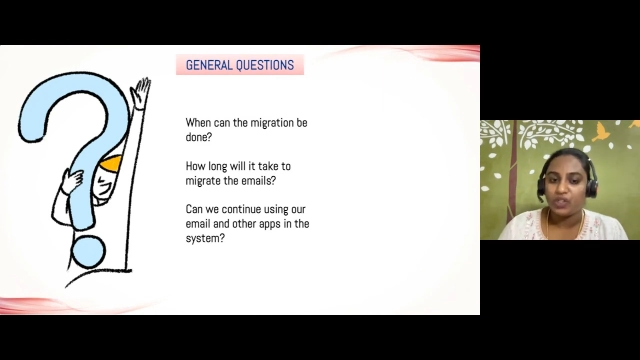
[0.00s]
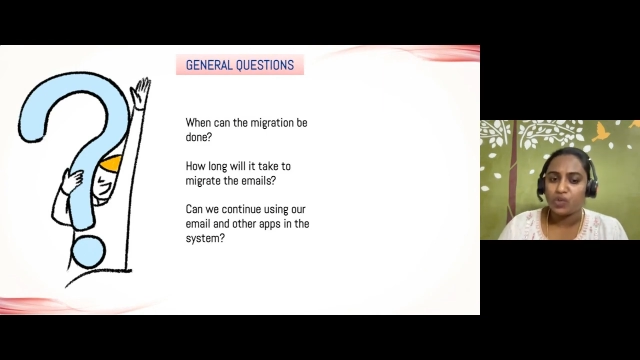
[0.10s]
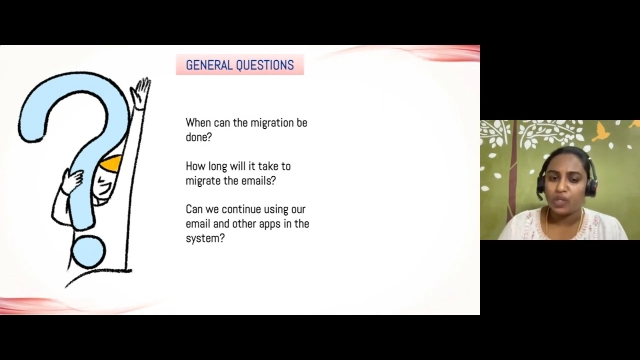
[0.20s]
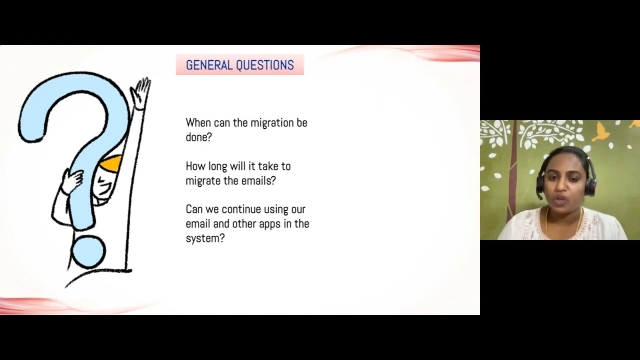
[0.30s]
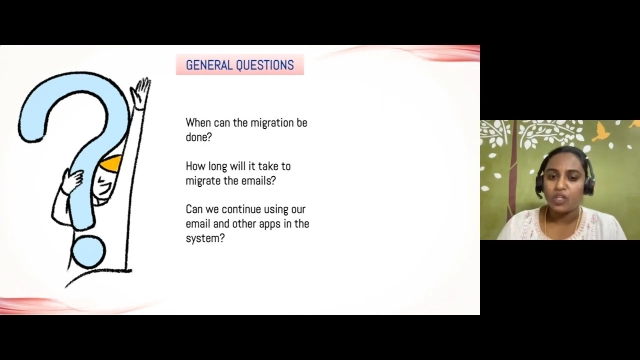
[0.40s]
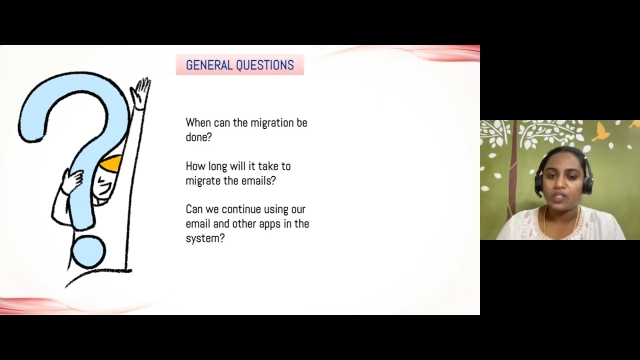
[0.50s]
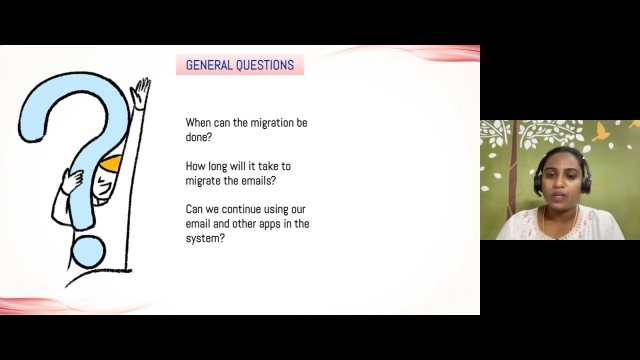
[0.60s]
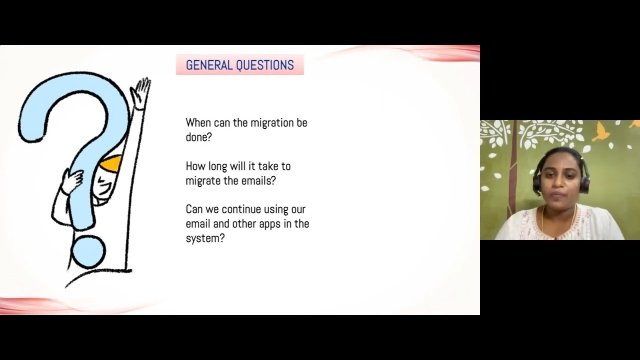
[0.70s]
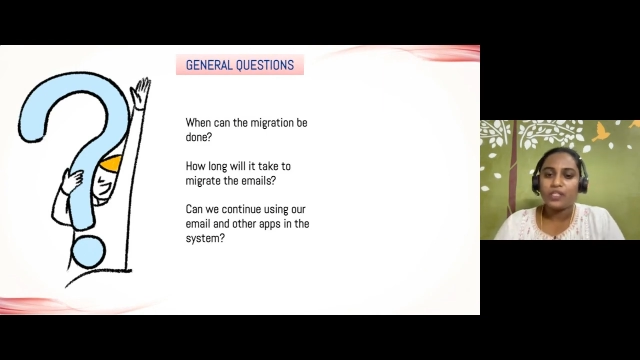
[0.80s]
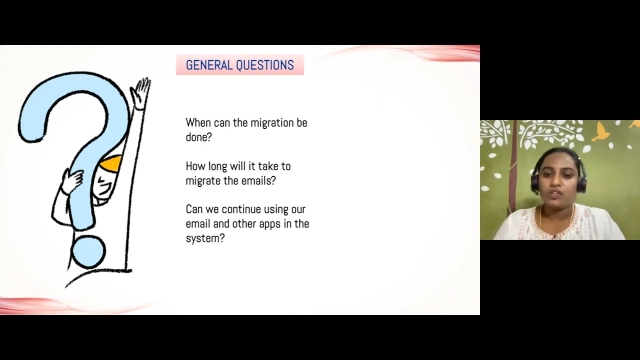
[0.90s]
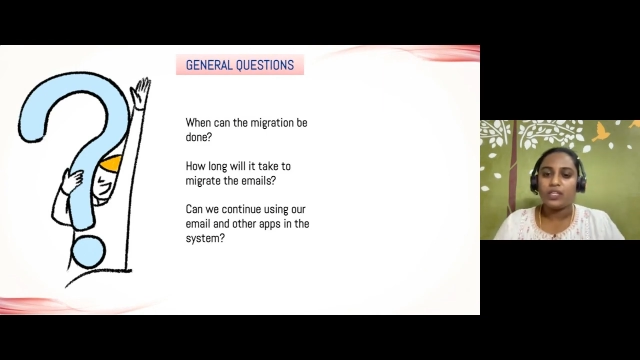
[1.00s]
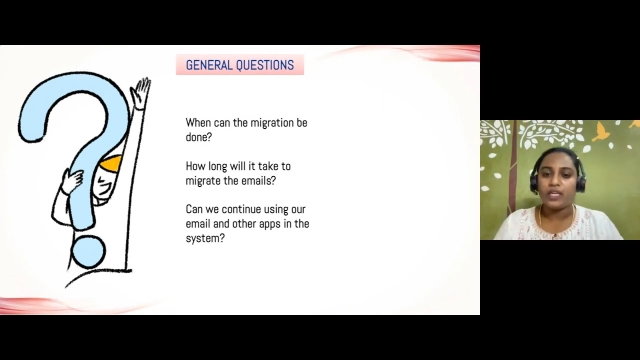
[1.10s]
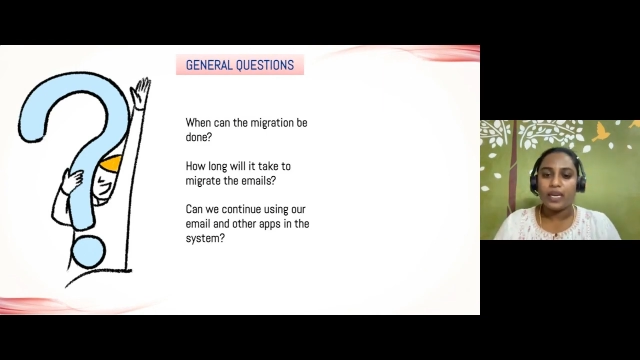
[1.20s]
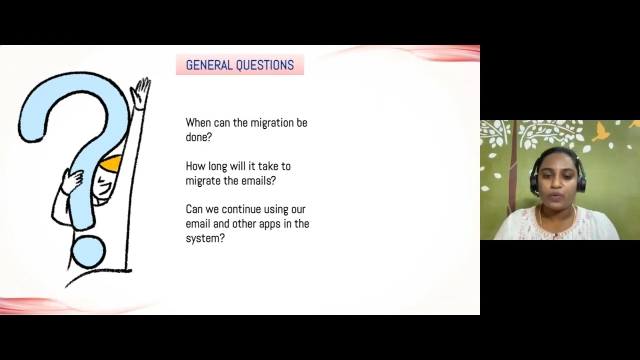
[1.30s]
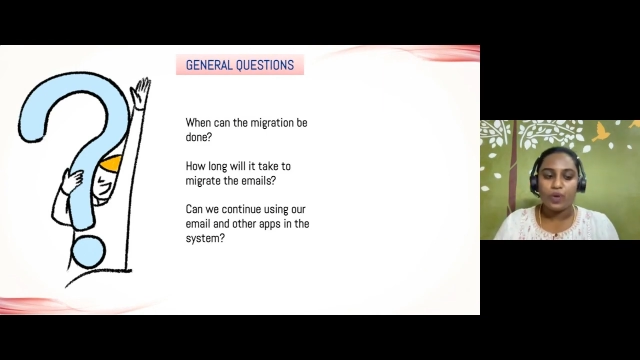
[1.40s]
So it also depends on the
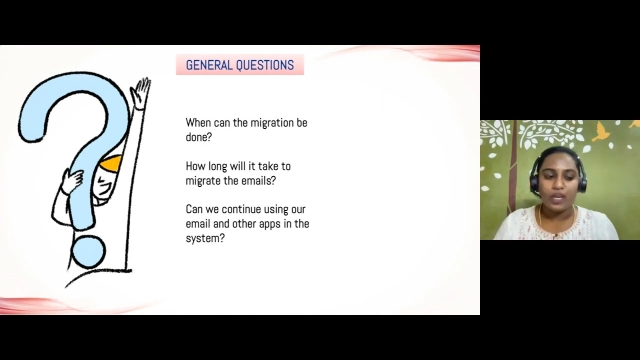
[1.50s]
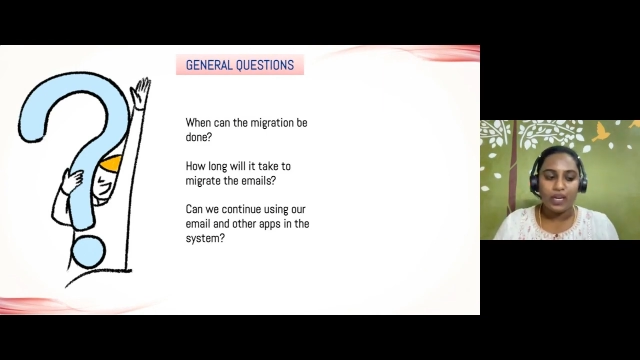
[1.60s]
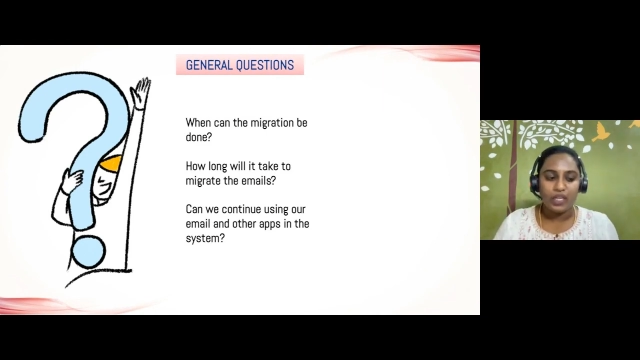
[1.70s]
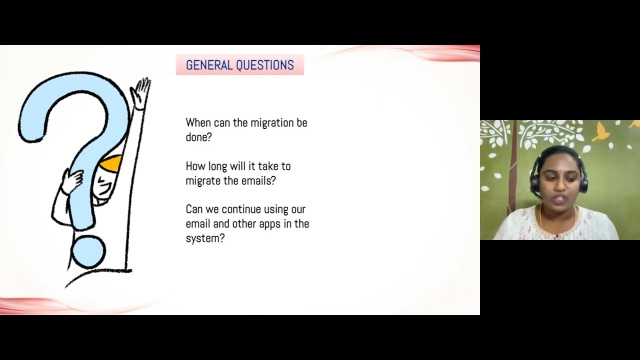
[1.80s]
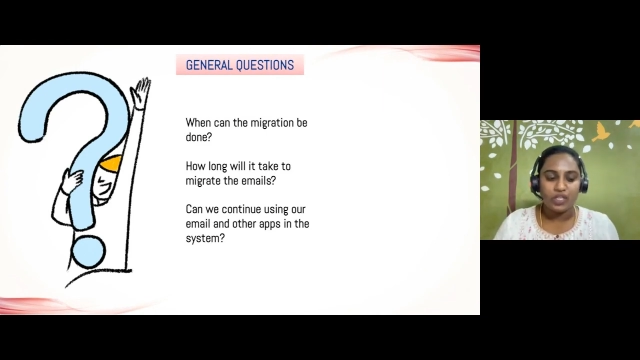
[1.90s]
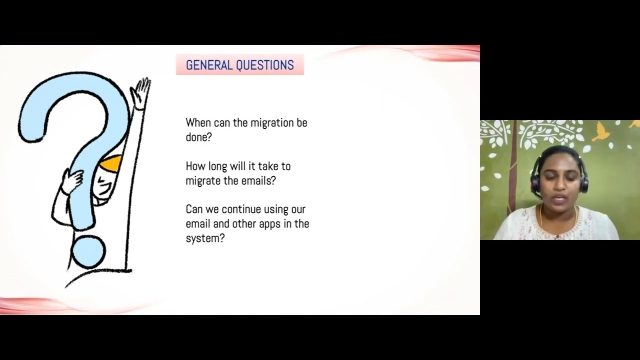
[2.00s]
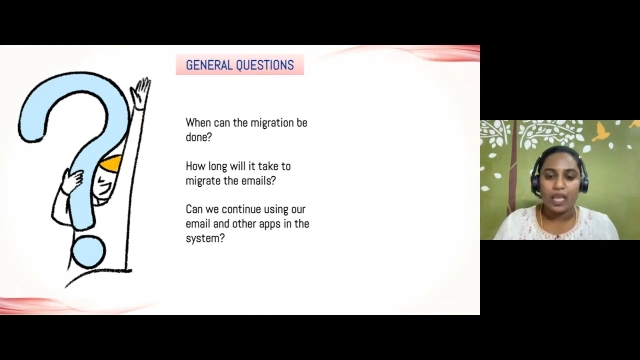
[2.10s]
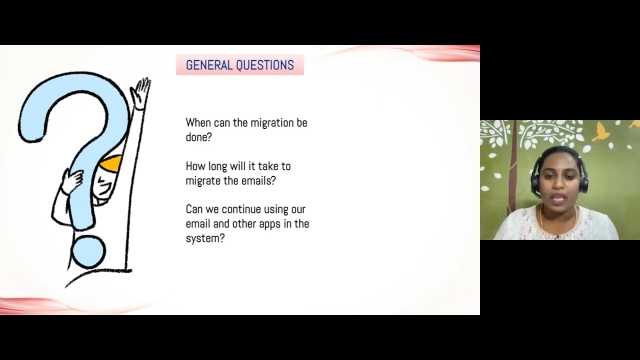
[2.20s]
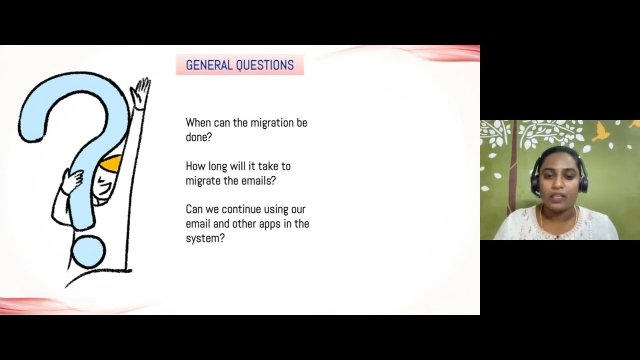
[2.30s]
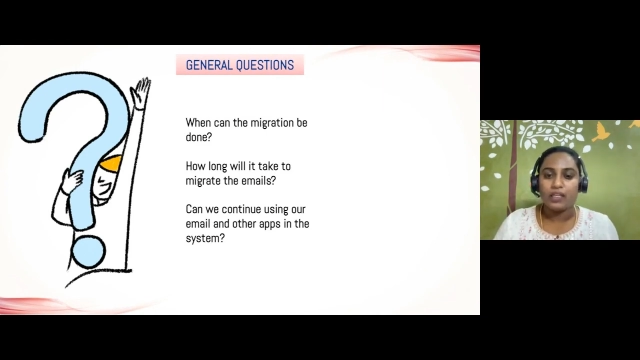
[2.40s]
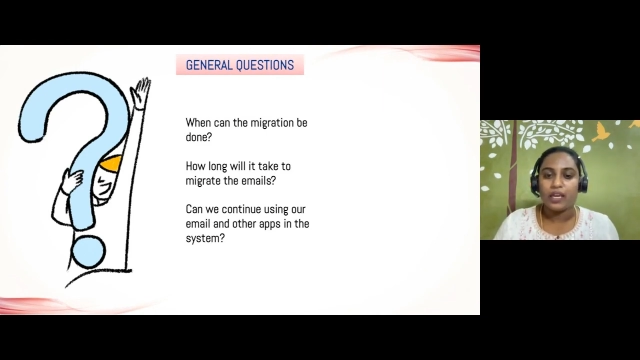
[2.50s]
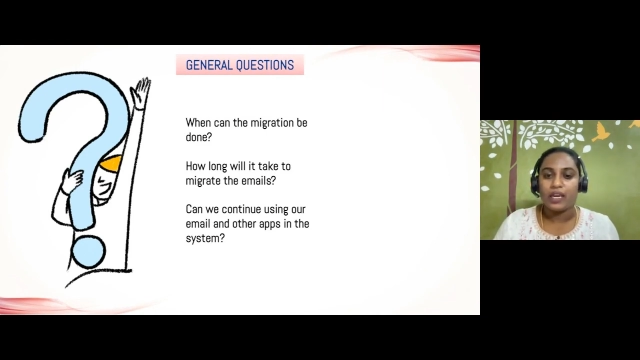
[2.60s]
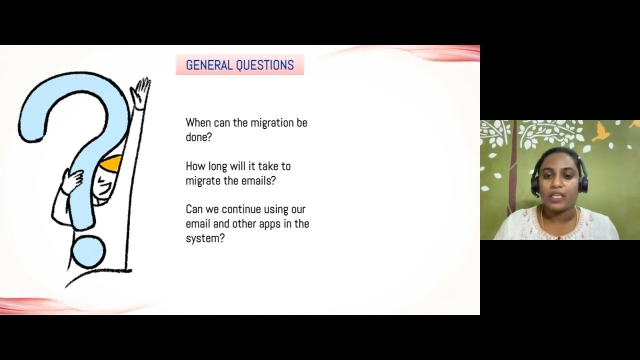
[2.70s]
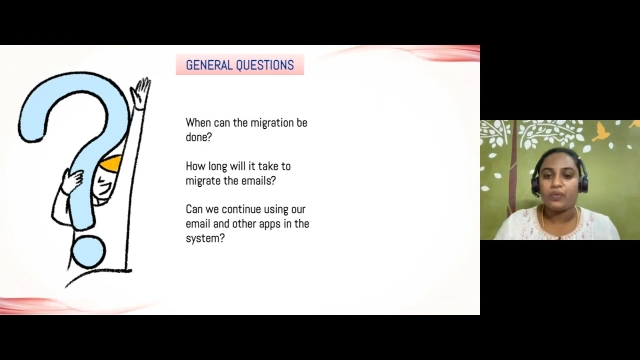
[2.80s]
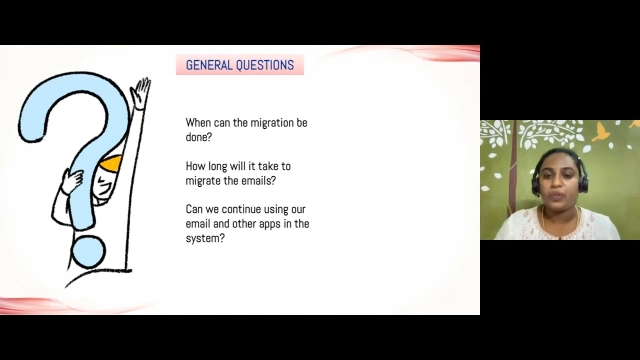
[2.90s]
network connection and the
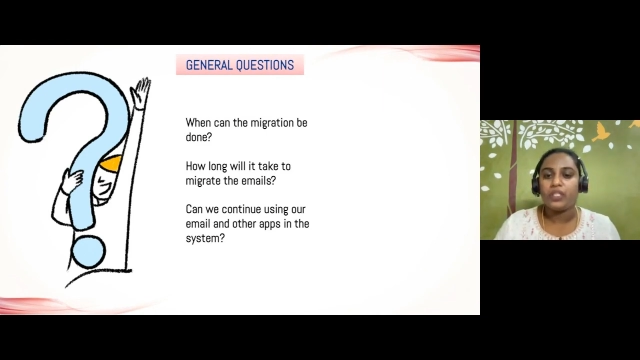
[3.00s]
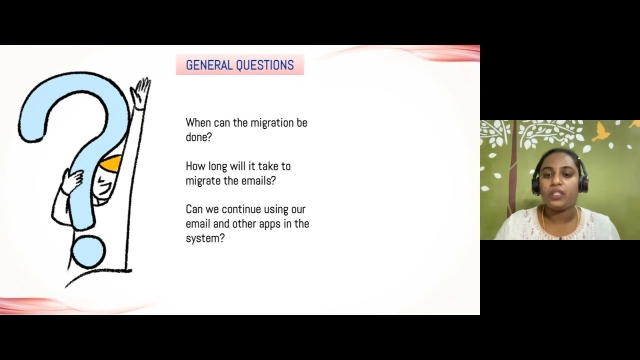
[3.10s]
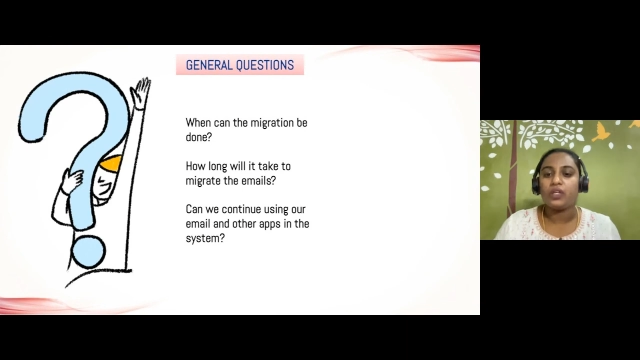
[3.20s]
connectivity that